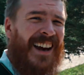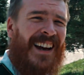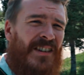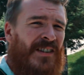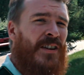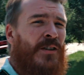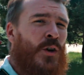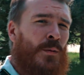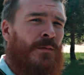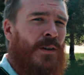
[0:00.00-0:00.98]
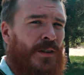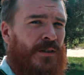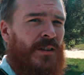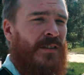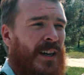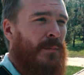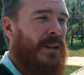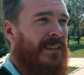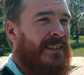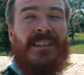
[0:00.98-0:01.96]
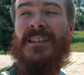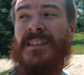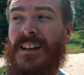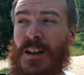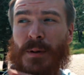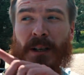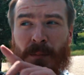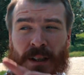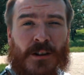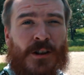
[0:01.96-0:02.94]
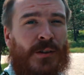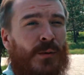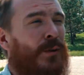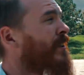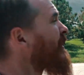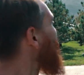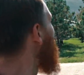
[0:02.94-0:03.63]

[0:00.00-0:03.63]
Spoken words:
It's another Norman Foster design building, like the pyramid across the water.